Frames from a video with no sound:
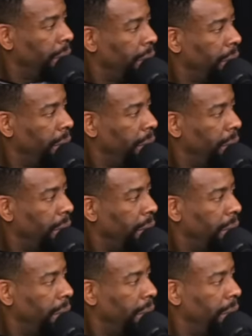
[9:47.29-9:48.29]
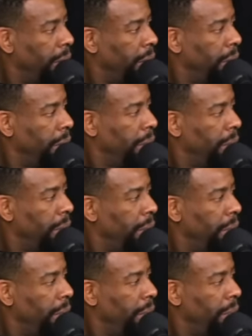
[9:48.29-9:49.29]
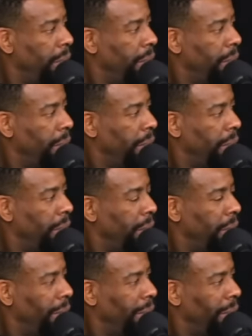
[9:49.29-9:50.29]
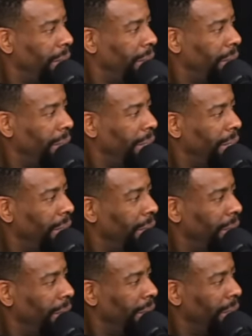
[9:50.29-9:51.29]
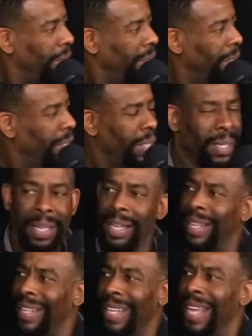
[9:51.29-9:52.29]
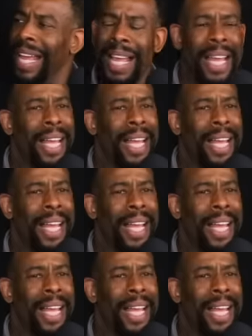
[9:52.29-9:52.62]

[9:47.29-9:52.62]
(not speaking)